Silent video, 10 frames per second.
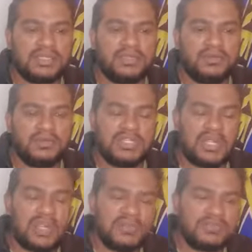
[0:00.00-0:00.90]
with a
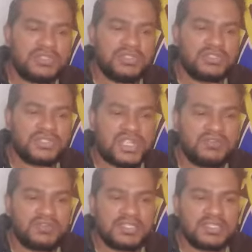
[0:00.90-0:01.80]
lot of the new
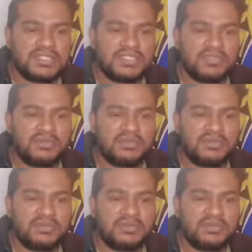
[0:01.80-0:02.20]
drivers,